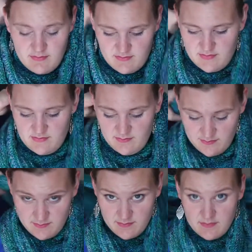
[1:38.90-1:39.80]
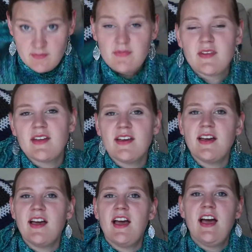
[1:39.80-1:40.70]

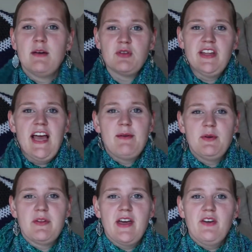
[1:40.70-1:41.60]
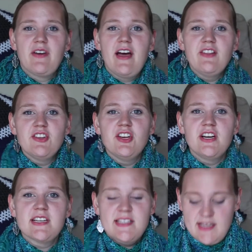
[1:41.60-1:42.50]
I'm really happy with how the color
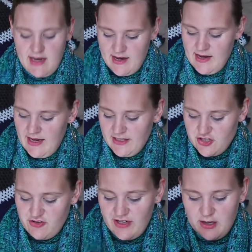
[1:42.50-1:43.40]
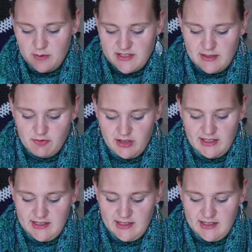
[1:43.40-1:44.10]
looks. It's green with some really